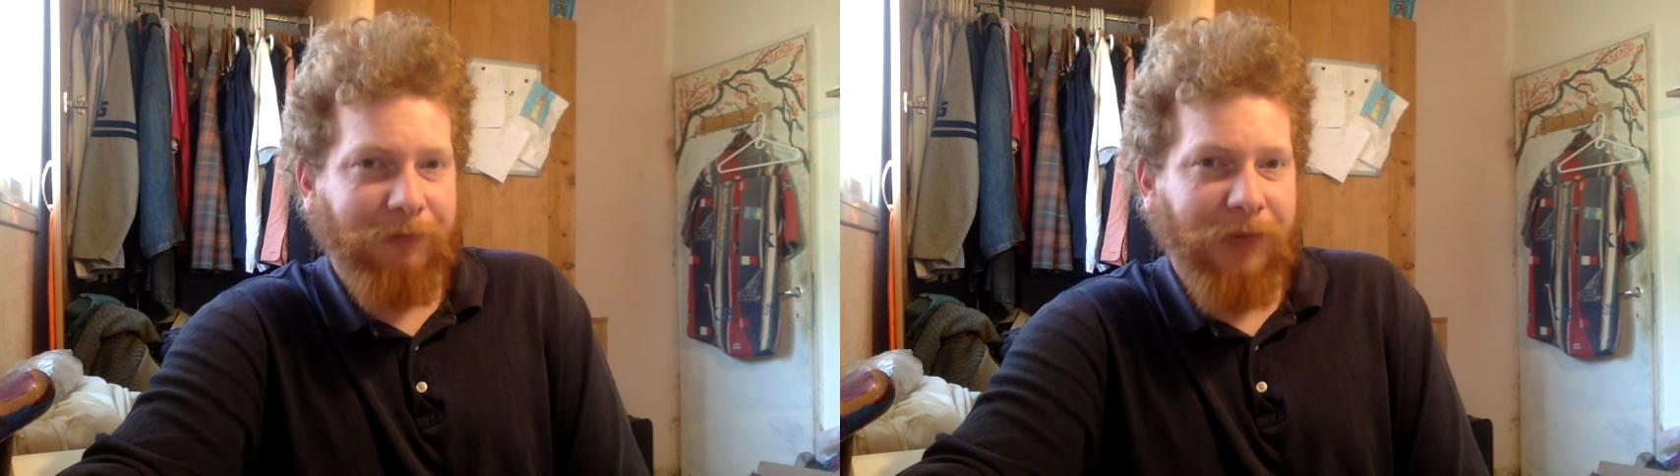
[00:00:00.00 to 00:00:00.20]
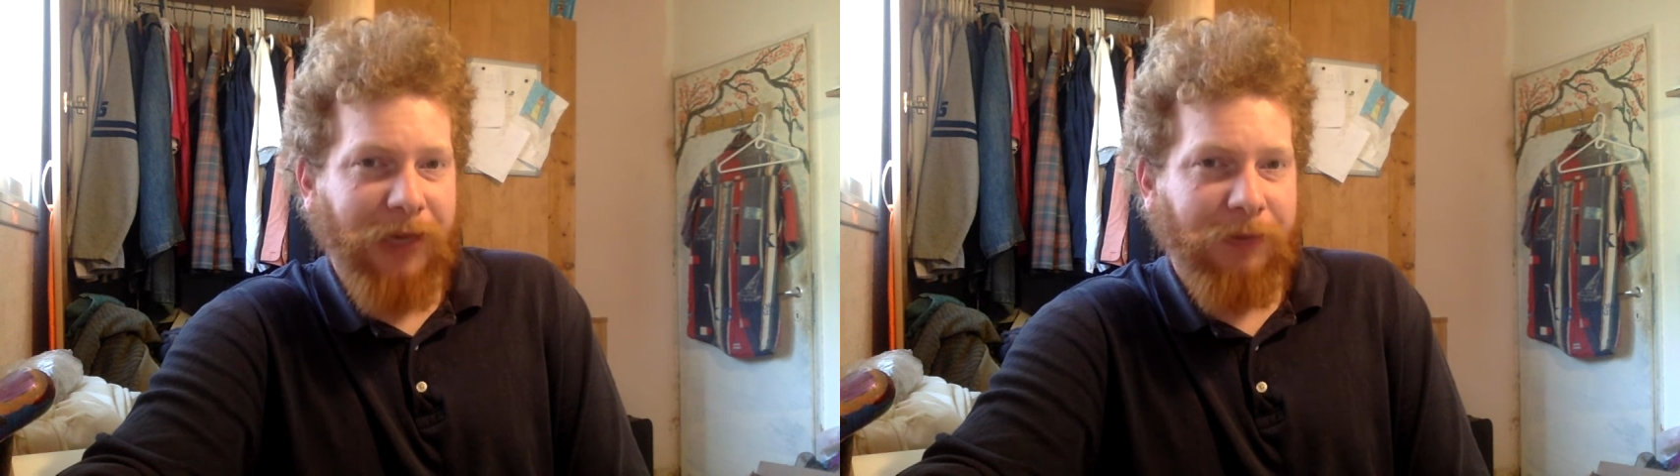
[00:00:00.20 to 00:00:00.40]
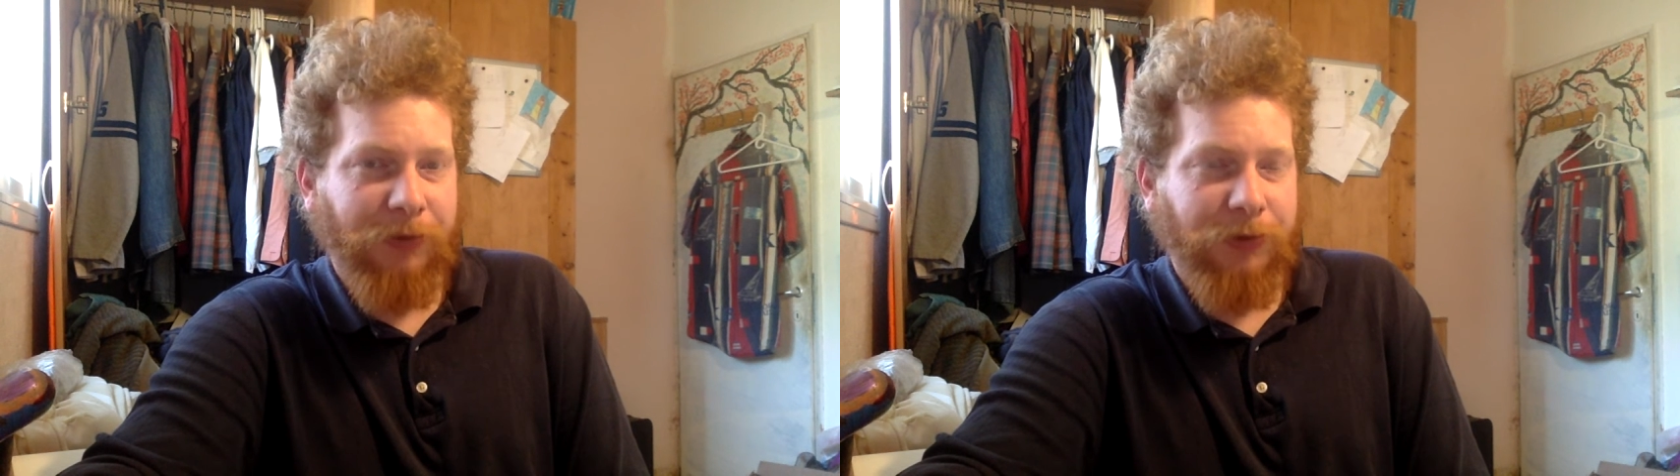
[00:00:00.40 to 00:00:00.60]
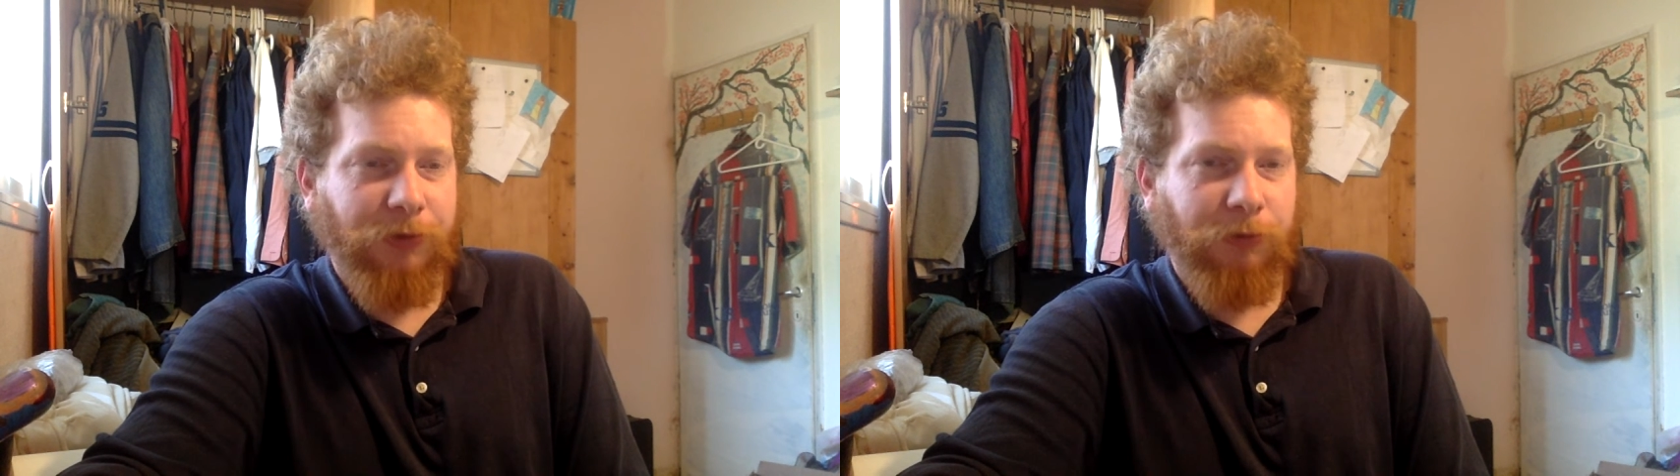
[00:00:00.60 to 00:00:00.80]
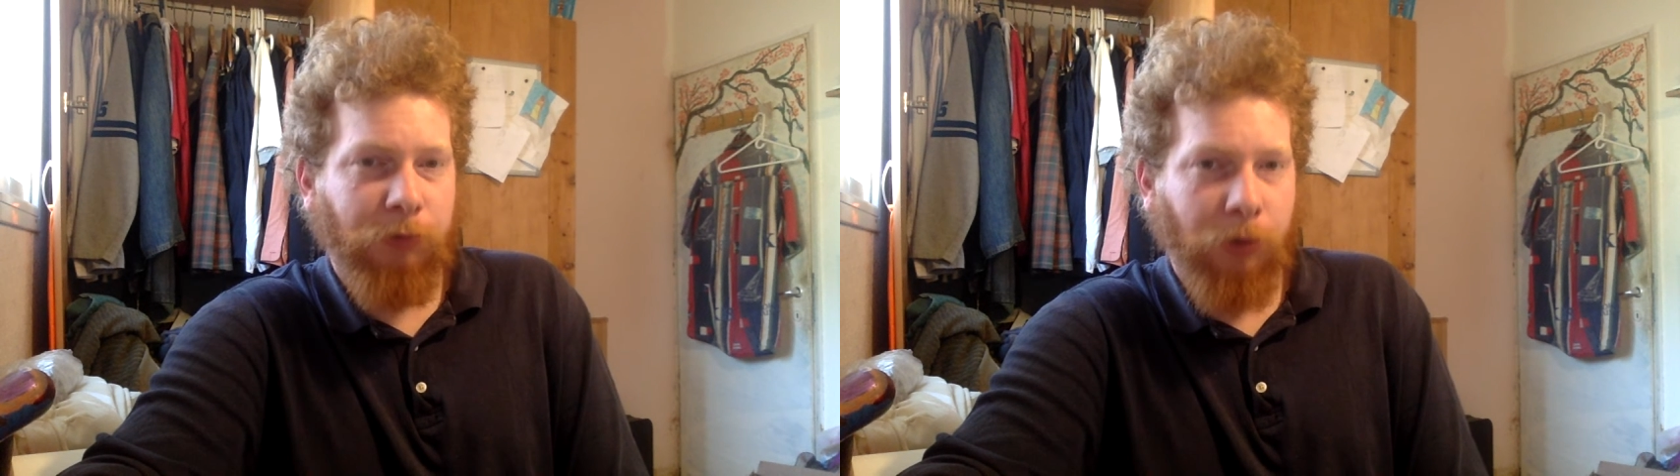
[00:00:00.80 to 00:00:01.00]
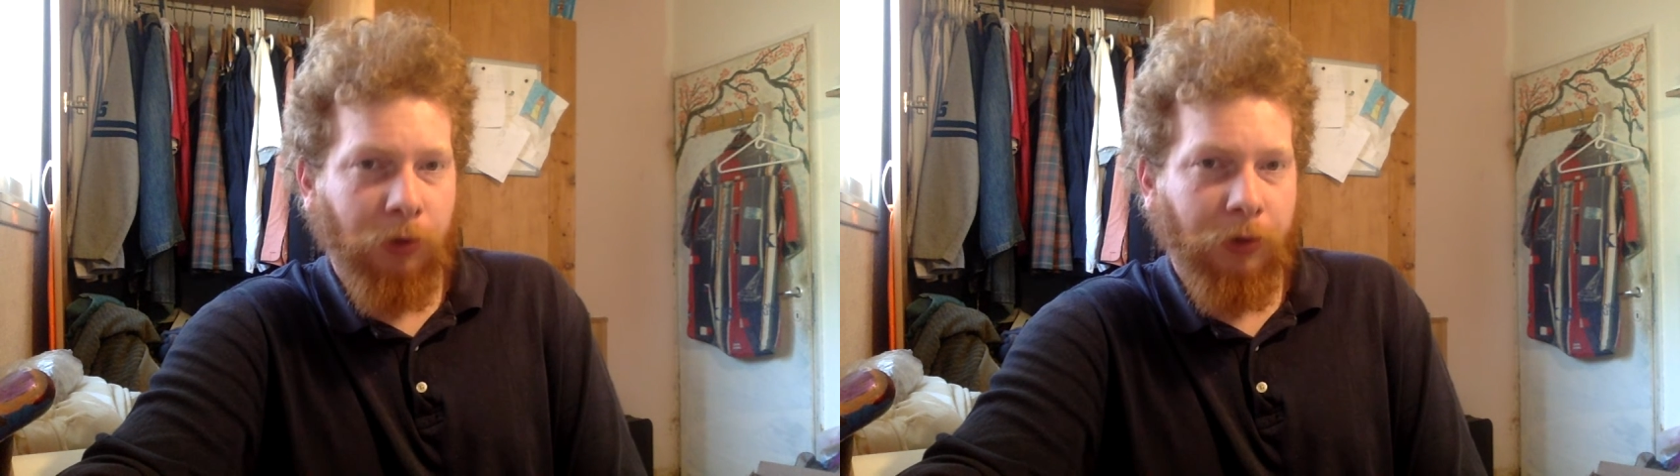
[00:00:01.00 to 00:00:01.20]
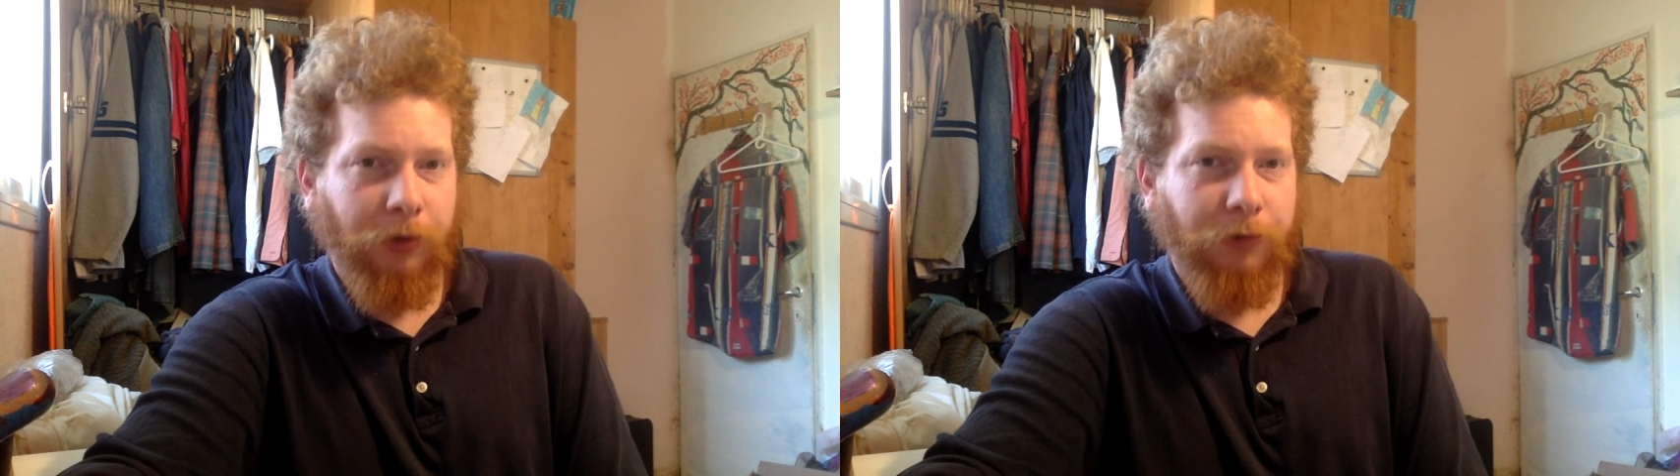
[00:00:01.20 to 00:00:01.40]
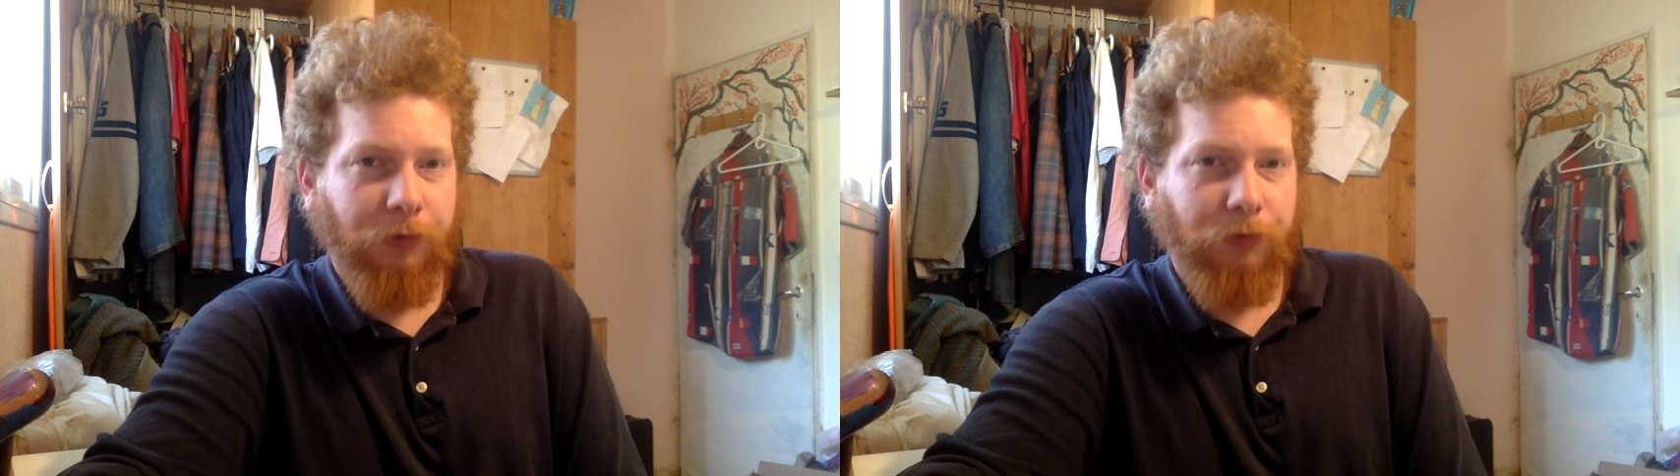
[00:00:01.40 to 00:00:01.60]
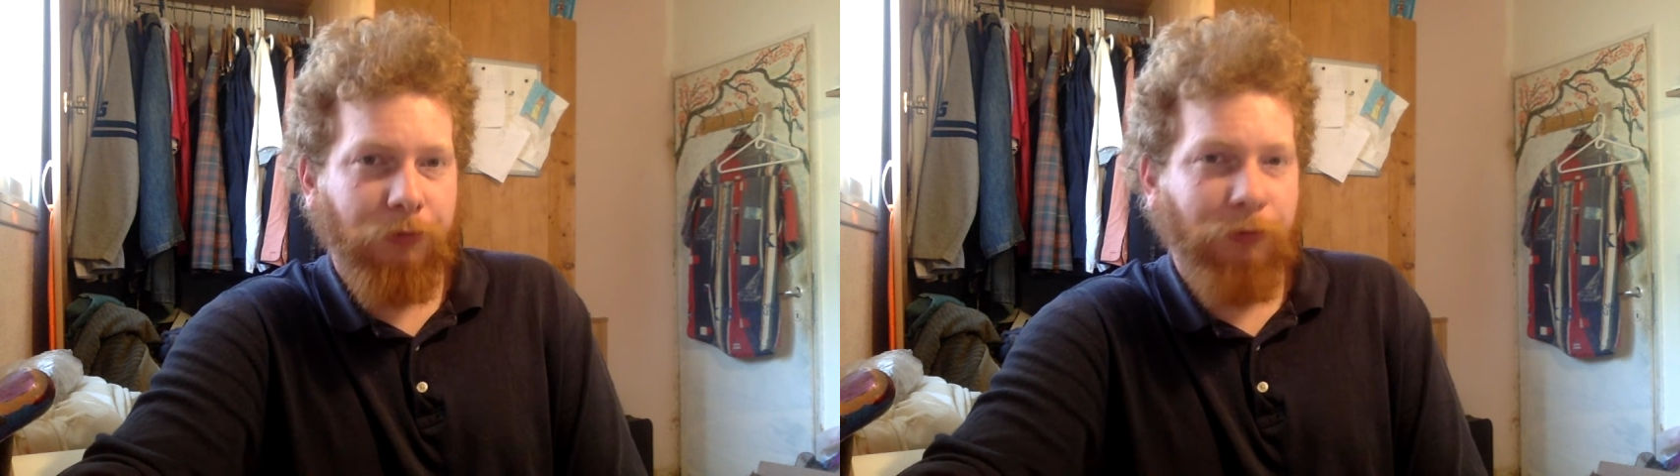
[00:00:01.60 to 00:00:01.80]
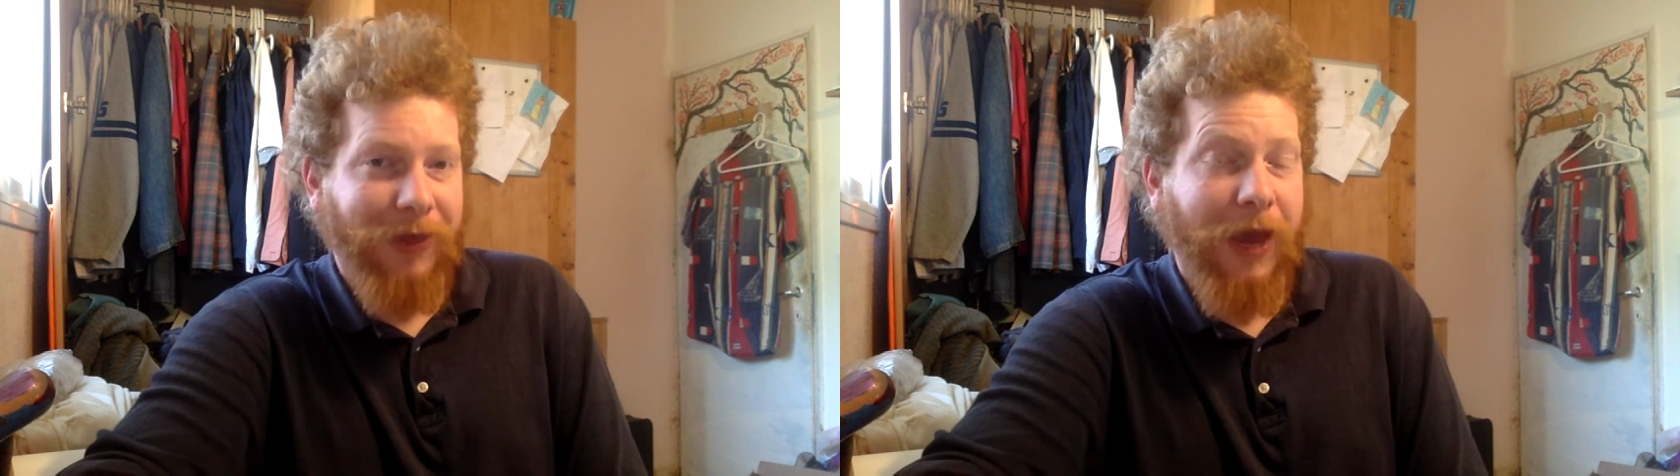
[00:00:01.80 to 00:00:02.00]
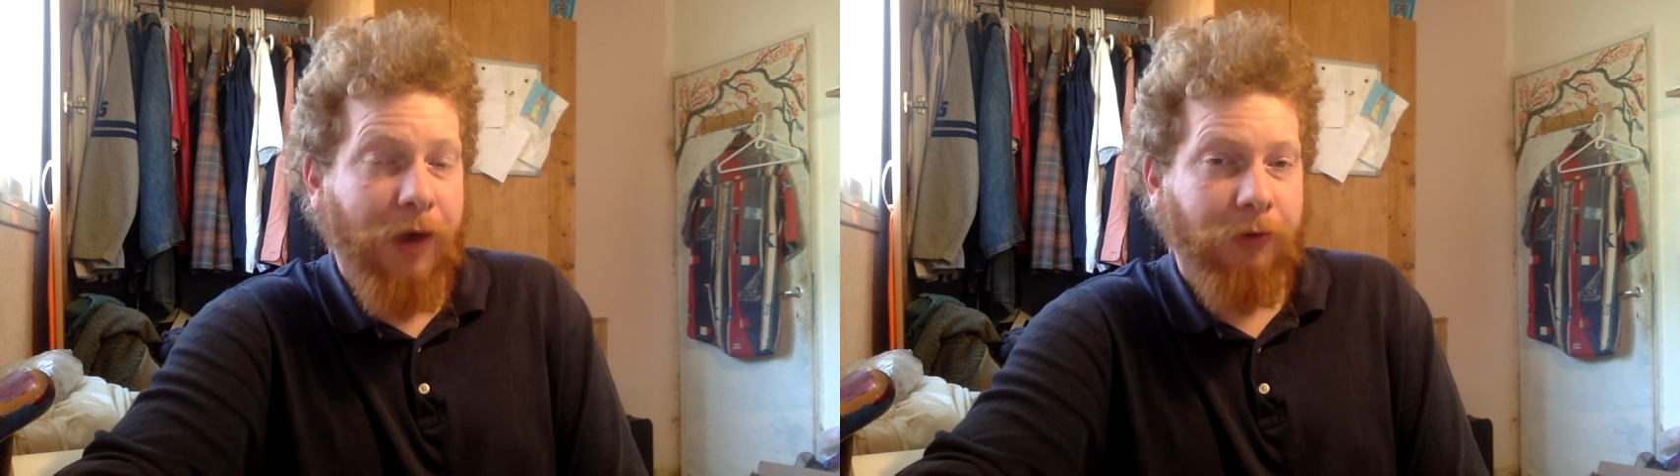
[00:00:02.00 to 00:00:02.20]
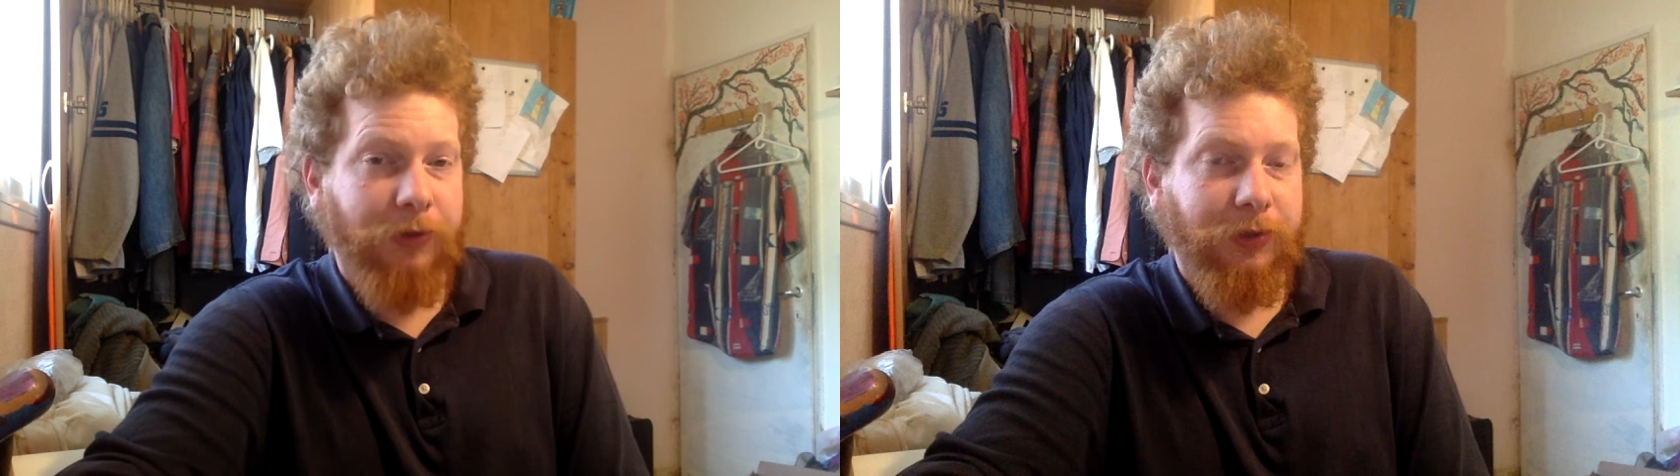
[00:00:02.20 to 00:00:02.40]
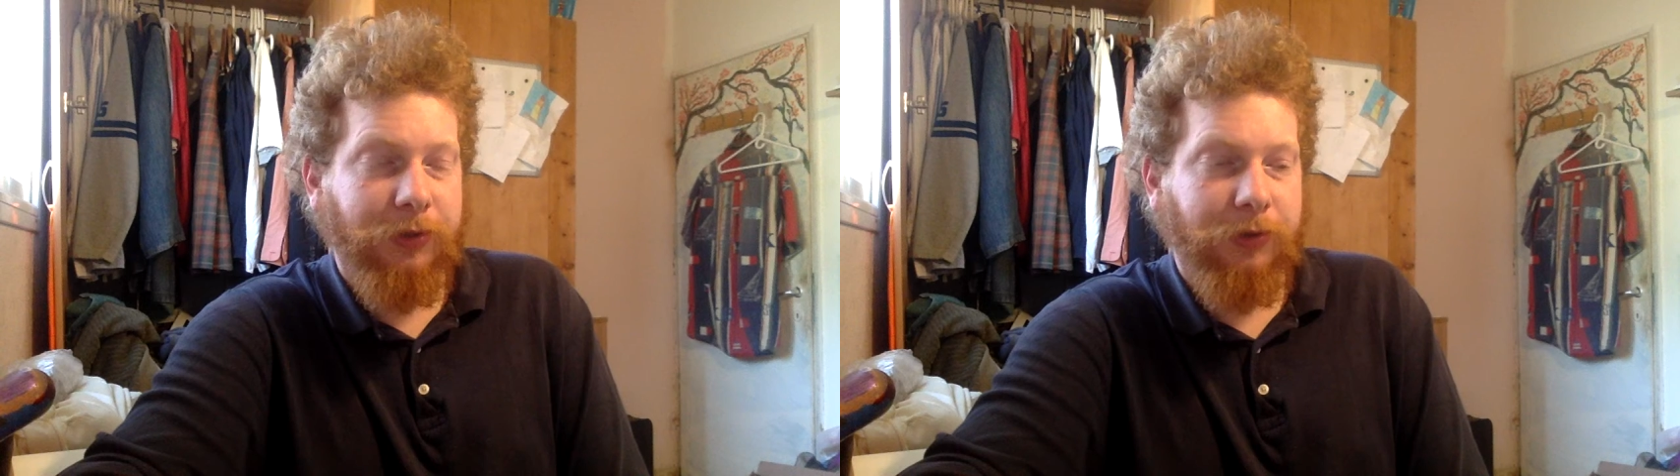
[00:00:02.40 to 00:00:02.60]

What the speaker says: be able to work without